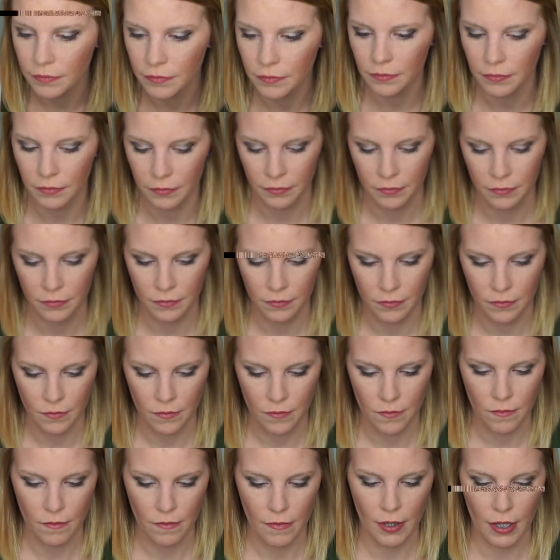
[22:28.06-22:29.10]
And
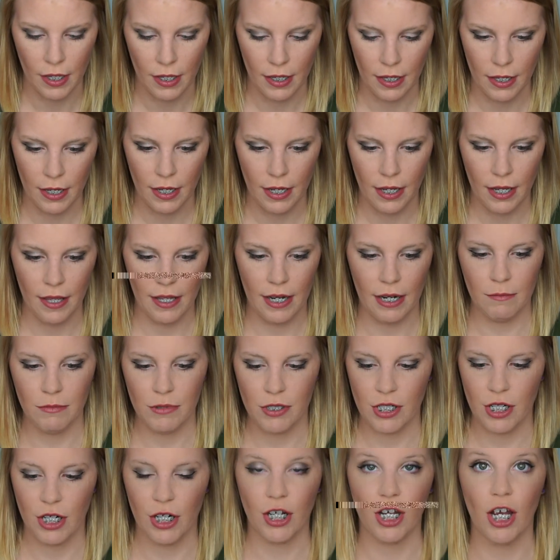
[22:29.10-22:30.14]
then I'm
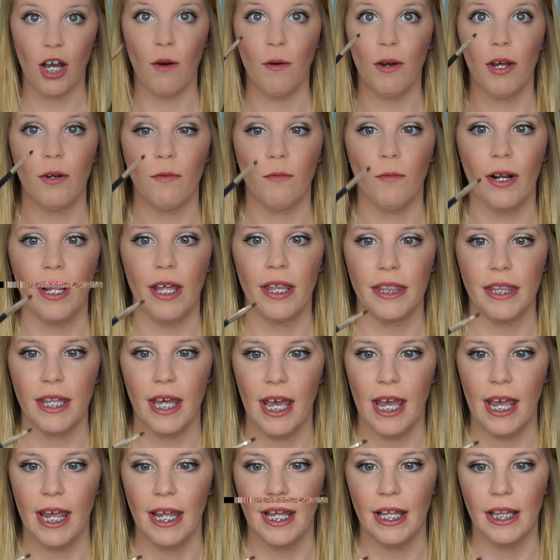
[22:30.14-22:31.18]
just going to go in with
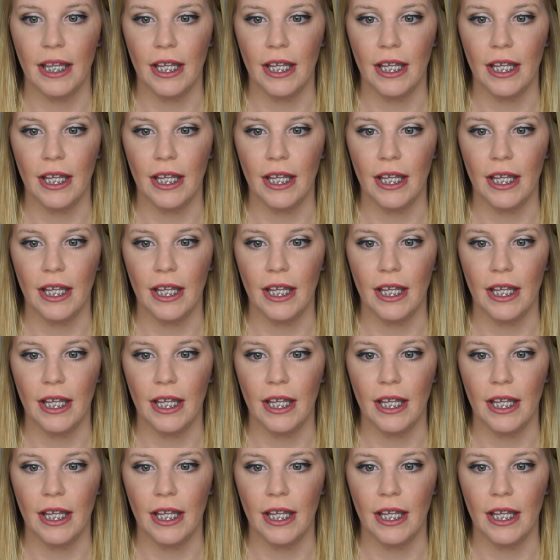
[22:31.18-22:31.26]
a